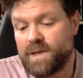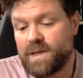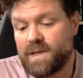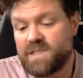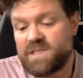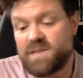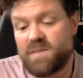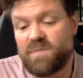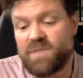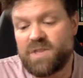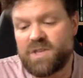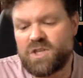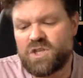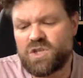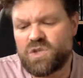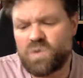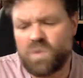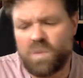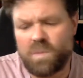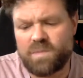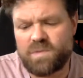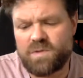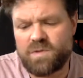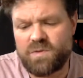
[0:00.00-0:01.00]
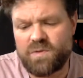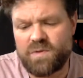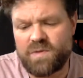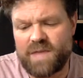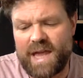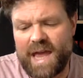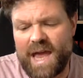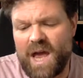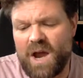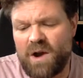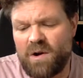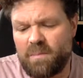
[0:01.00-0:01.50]
Something swooped through
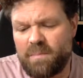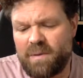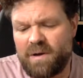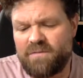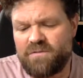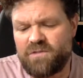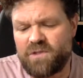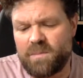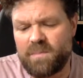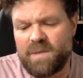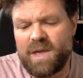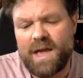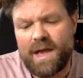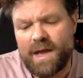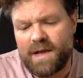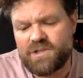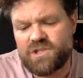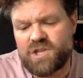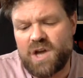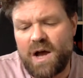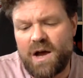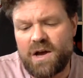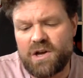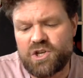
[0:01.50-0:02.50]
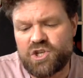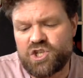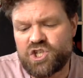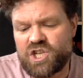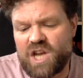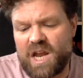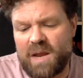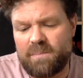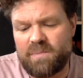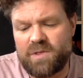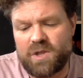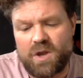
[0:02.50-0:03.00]
the air above them, a dark
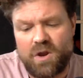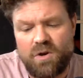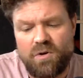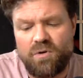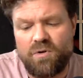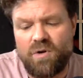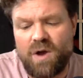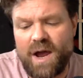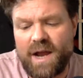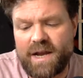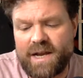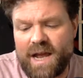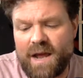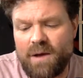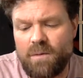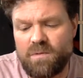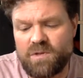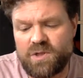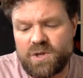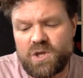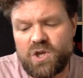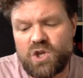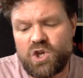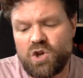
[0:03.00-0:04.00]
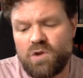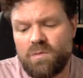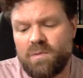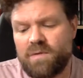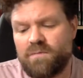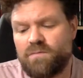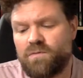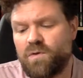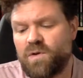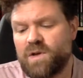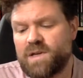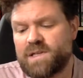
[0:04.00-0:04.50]
shape that cried out with a
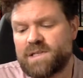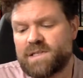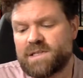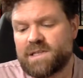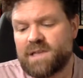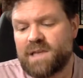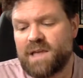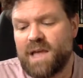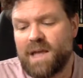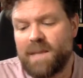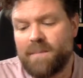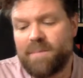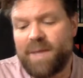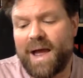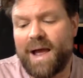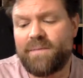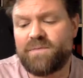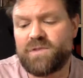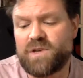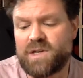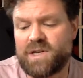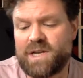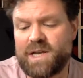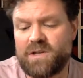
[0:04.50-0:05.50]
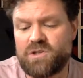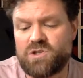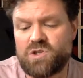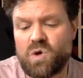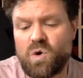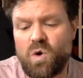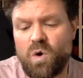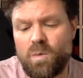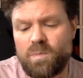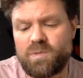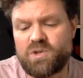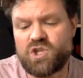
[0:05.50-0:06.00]
human voice. Pan could hear
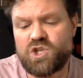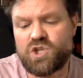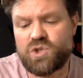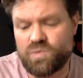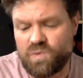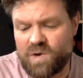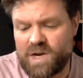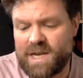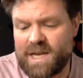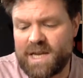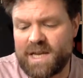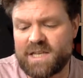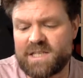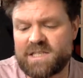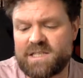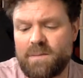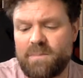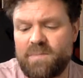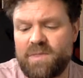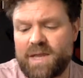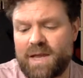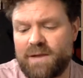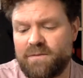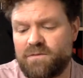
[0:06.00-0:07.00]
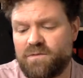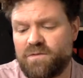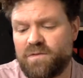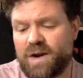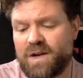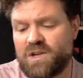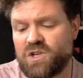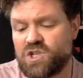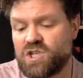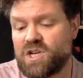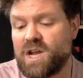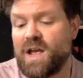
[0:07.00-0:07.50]
Torp shrieking something in
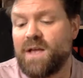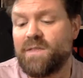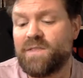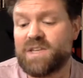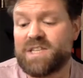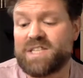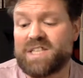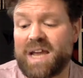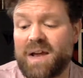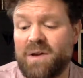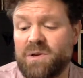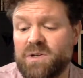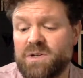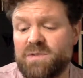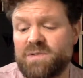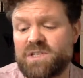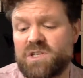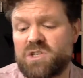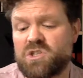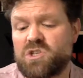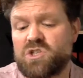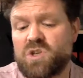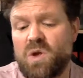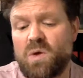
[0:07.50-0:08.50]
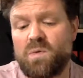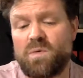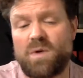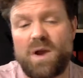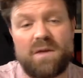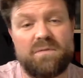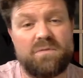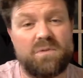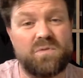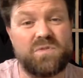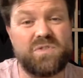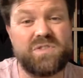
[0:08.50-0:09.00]
French, the sound of his assault
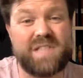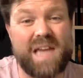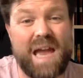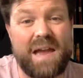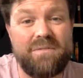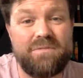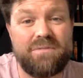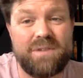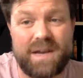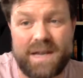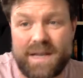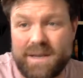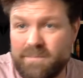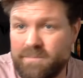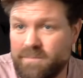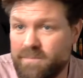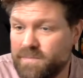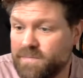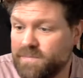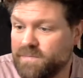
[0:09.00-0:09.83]
rifle deafening.